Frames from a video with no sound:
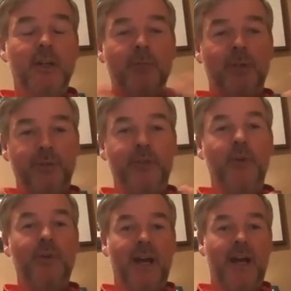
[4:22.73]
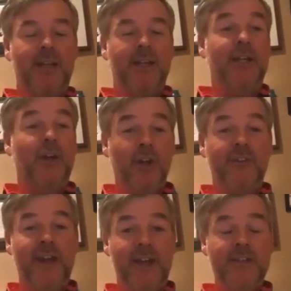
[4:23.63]
But if we don't add any
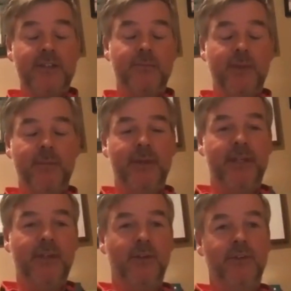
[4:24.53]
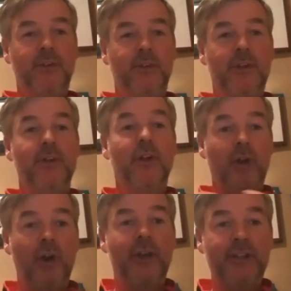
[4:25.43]
context maybe onto the
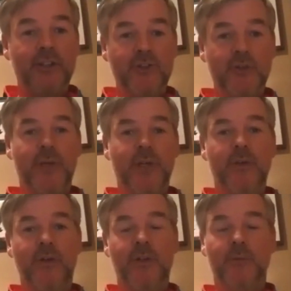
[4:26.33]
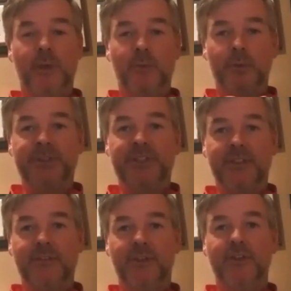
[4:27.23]
learning that's going on and what we see
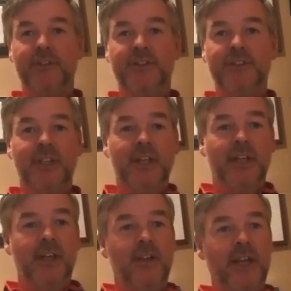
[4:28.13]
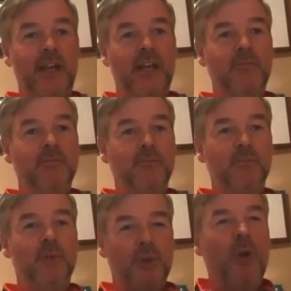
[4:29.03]
in front of us, then
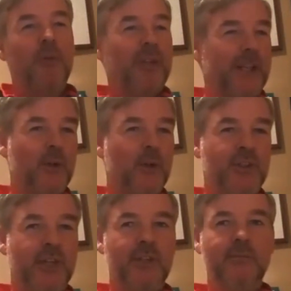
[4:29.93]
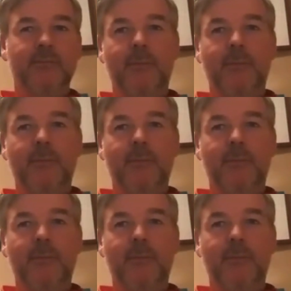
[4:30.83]
we're not really coaching.